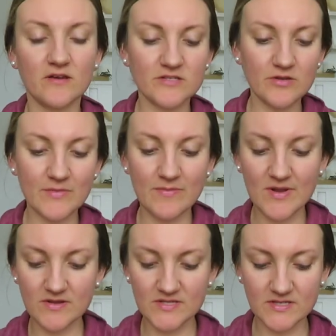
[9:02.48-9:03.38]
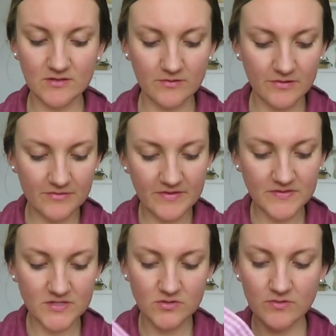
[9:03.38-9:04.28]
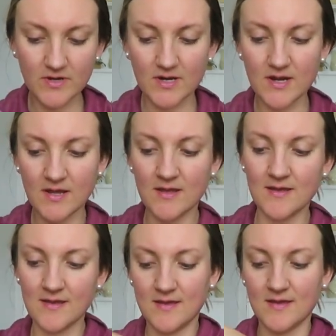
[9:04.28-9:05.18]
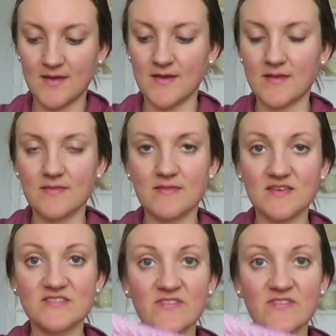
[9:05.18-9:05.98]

also at my parents' local thrift store, these